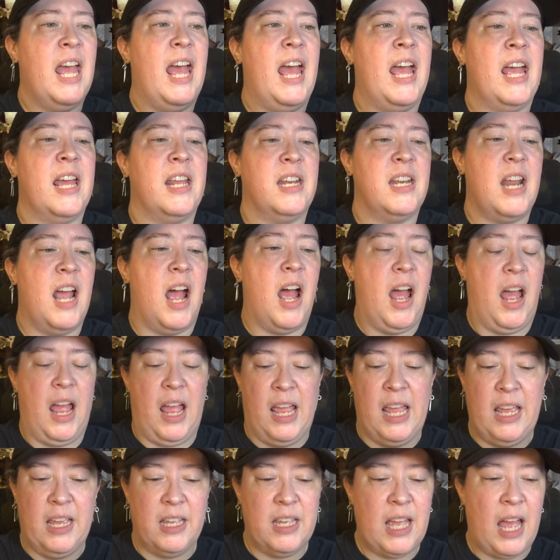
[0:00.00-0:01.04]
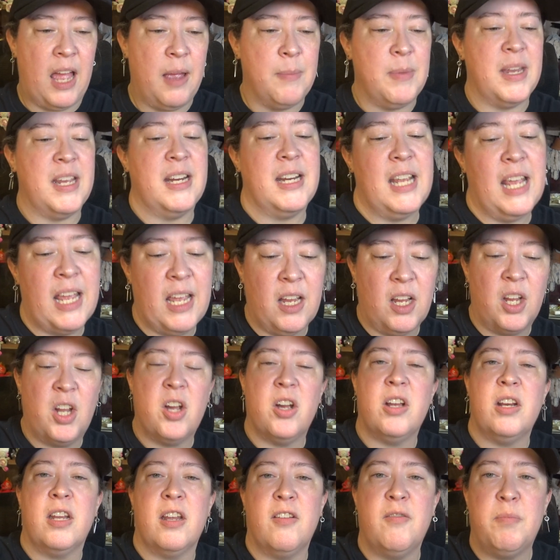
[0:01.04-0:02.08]
And it
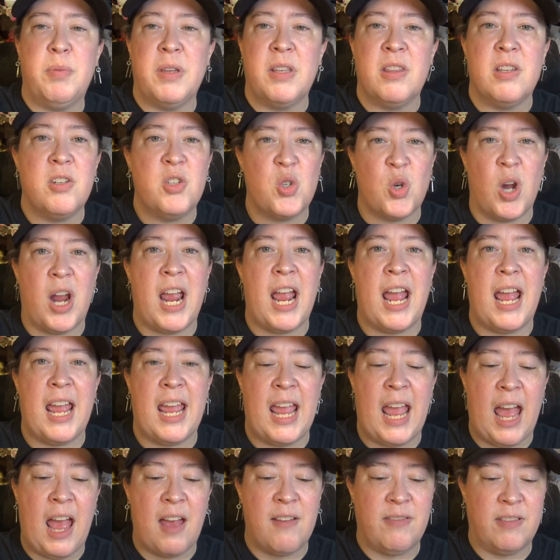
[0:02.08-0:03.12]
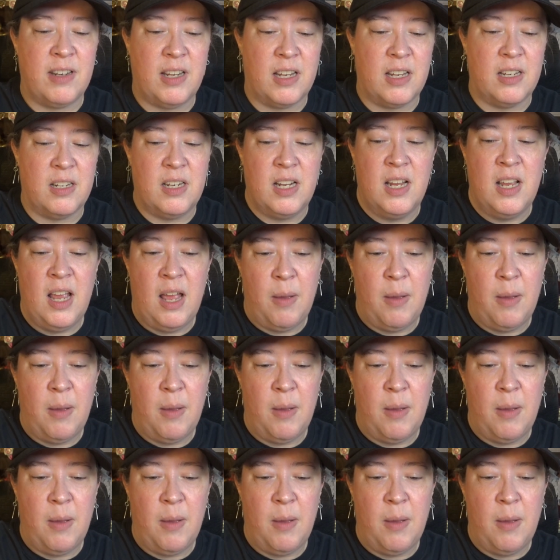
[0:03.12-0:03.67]
could have been the tray I have it in.